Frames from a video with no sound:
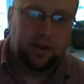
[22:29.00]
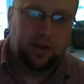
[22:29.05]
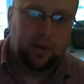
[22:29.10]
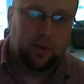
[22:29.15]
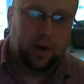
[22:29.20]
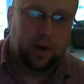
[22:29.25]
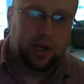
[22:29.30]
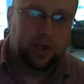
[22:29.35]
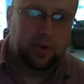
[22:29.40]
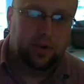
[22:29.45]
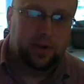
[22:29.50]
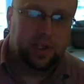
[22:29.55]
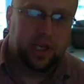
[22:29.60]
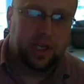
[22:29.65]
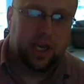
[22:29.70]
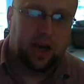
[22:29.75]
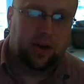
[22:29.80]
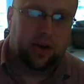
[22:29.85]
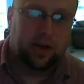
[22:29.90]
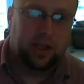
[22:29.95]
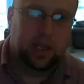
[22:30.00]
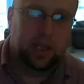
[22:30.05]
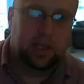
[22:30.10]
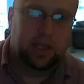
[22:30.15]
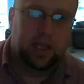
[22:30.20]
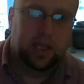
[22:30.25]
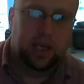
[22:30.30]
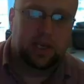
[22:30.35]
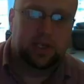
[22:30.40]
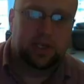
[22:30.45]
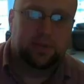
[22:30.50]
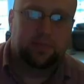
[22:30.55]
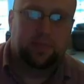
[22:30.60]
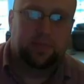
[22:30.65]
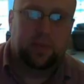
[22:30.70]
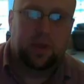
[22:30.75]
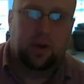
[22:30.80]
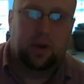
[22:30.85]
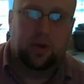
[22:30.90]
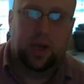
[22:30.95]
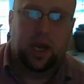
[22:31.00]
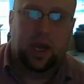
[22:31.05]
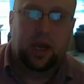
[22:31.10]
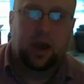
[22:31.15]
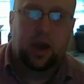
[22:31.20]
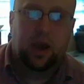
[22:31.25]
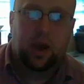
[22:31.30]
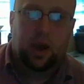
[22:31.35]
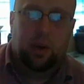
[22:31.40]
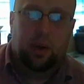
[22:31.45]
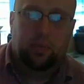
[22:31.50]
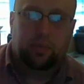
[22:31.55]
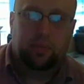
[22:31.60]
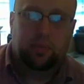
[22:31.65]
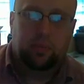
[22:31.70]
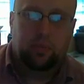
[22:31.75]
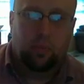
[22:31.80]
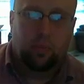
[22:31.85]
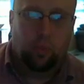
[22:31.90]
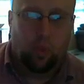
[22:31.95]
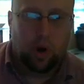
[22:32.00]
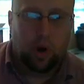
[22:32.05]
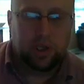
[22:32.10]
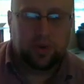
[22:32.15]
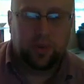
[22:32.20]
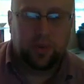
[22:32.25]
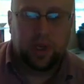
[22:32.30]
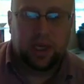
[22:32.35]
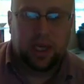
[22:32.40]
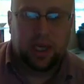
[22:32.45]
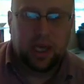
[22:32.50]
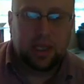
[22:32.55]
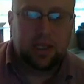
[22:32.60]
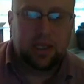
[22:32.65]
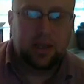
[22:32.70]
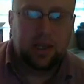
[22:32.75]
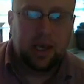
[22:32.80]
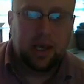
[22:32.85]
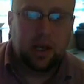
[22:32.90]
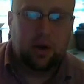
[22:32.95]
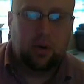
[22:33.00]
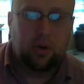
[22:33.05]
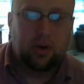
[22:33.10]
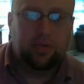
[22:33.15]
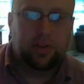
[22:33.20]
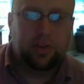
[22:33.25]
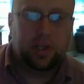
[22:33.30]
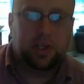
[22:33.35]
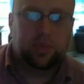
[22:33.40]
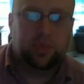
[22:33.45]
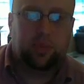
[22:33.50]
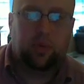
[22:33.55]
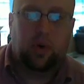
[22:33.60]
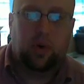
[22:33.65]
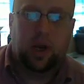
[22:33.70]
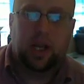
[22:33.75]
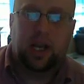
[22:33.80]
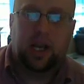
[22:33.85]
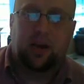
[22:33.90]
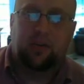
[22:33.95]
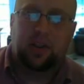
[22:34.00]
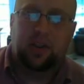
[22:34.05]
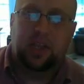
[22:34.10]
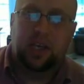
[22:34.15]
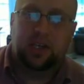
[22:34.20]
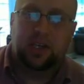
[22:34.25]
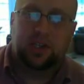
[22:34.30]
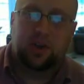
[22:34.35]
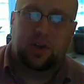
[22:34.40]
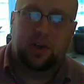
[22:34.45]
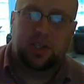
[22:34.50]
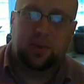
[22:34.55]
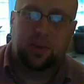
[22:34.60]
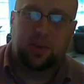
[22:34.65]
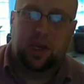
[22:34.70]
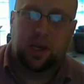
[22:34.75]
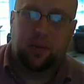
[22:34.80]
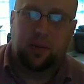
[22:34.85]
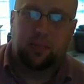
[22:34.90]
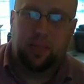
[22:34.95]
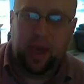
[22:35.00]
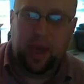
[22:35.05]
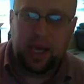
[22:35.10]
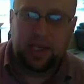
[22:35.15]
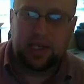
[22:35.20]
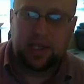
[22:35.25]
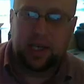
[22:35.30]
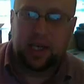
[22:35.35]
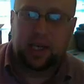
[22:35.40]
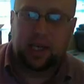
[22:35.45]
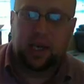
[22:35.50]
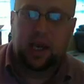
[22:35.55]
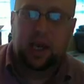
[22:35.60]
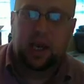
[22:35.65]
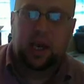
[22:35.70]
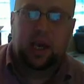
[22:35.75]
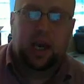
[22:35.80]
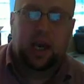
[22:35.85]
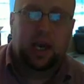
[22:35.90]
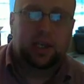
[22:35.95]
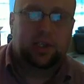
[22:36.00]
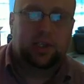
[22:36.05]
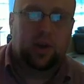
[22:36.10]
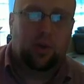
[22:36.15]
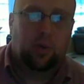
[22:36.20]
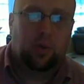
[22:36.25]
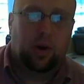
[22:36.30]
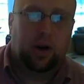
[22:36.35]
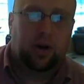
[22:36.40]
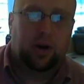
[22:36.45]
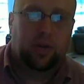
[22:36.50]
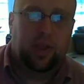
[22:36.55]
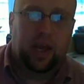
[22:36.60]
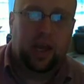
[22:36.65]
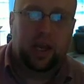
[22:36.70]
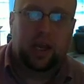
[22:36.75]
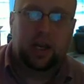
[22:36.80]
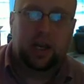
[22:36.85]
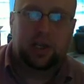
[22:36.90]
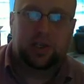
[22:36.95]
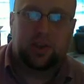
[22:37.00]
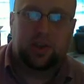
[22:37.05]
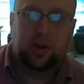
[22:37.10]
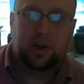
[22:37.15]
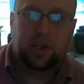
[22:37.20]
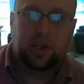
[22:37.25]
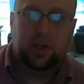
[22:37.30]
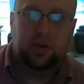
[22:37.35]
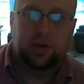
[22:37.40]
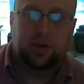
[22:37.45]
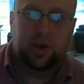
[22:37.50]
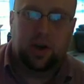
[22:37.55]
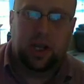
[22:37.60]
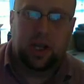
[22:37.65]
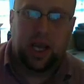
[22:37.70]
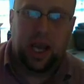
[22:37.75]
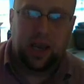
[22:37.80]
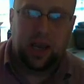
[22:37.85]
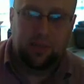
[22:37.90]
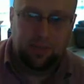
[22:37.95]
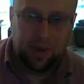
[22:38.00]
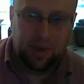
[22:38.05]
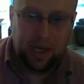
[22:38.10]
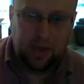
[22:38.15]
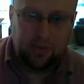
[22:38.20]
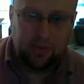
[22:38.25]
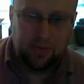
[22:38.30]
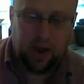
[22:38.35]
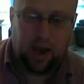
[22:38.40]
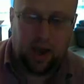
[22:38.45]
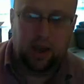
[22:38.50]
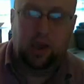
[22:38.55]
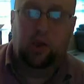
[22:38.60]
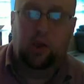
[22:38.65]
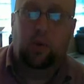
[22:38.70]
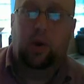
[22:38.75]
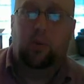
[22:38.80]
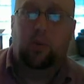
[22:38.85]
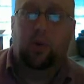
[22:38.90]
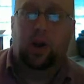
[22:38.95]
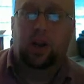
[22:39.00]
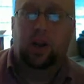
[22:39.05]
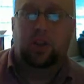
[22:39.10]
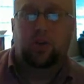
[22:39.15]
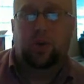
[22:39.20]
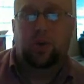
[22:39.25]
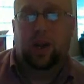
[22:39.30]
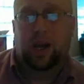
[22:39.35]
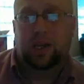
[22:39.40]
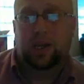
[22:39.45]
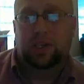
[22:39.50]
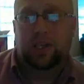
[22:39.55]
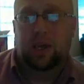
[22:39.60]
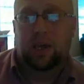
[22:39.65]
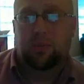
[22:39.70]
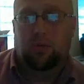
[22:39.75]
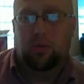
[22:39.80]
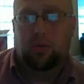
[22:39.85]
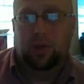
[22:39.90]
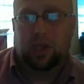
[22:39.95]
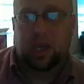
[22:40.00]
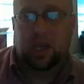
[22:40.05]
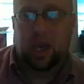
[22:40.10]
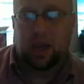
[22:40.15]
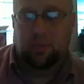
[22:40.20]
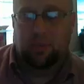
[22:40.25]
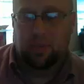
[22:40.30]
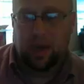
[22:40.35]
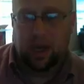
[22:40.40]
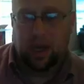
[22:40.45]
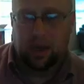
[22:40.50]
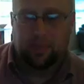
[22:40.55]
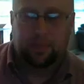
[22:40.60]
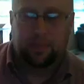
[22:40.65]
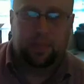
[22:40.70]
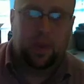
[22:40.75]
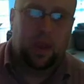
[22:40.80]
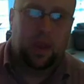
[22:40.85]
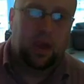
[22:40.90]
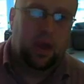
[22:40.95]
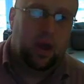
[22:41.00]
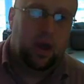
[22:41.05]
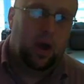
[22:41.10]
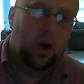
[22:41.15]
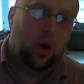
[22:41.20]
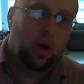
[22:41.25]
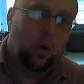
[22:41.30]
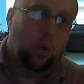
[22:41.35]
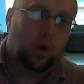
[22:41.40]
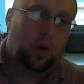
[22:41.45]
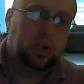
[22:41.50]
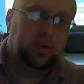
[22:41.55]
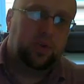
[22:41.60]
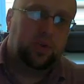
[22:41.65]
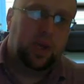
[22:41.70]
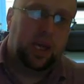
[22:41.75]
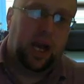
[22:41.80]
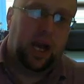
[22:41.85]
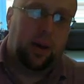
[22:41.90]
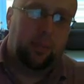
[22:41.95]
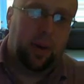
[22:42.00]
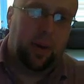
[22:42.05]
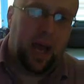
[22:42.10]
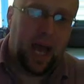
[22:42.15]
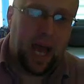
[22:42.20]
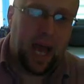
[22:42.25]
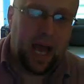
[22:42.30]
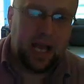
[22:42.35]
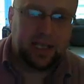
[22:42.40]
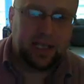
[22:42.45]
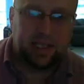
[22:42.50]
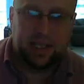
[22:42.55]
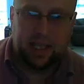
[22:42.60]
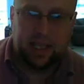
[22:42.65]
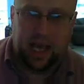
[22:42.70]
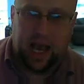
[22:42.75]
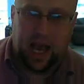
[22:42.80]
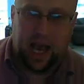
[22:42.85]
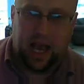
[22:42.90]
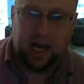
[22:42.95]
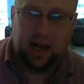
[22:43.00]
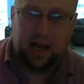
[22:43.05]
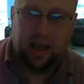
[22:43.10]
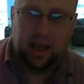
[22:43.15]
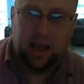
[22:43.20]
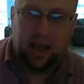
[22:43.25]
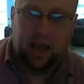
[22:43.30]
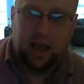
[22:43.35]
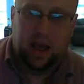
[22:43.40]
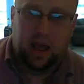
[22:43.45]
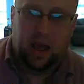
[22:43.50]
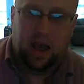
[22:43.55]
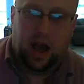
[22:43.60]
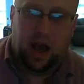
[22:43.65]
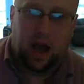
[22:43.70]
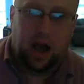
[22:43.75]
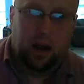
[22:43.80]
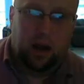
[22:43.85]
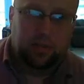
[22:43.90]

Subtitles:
milliliters, pre-equivalence point, then it's the Ka value that we're going to use to calculate things. Okay? Once we get to the equivalence point, everything starts to become basic, and so we're then going to start to use our Kb value, and we're going to do an ICE table with Kb.